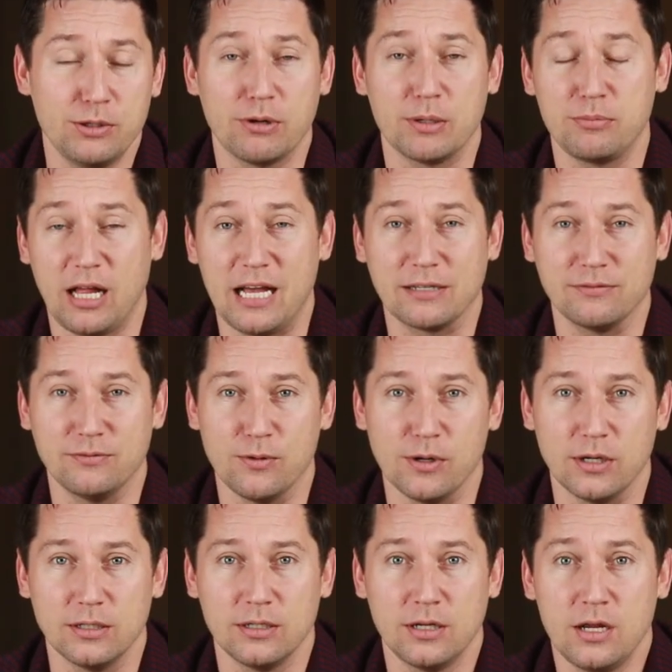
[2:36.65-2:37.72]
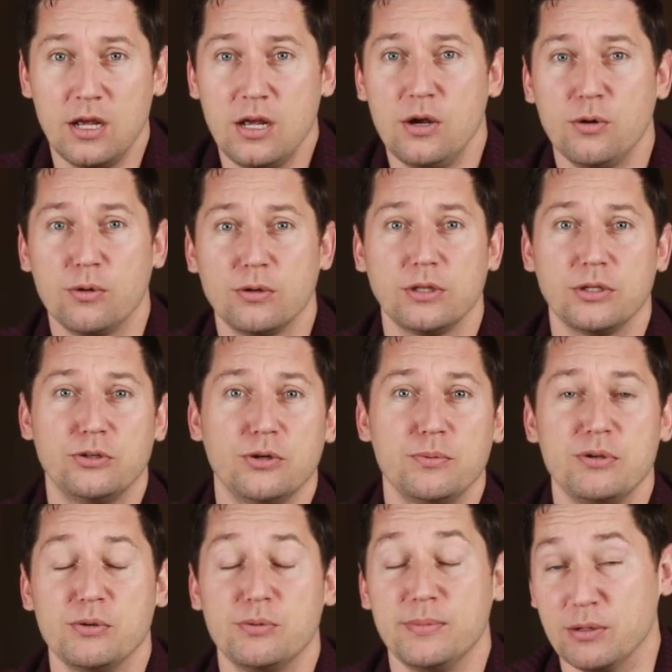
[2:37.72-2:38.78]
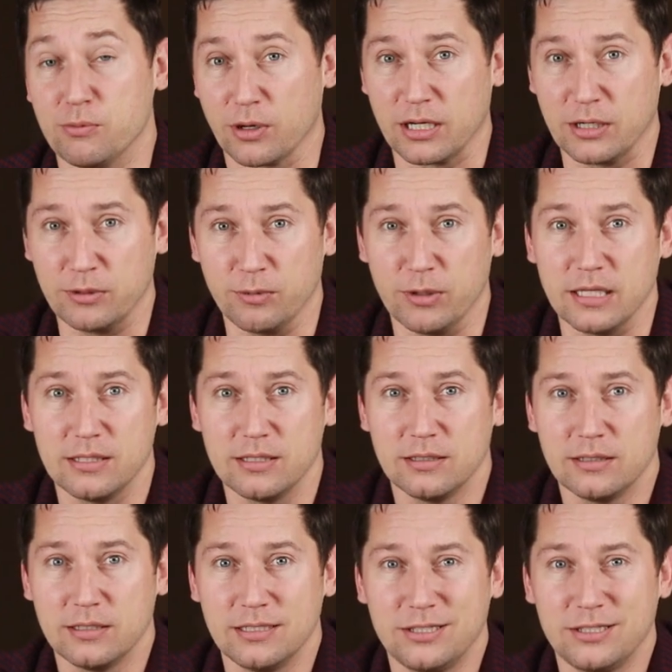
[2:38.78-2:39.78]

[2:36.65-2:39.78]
you are applying for or the group you will be working with.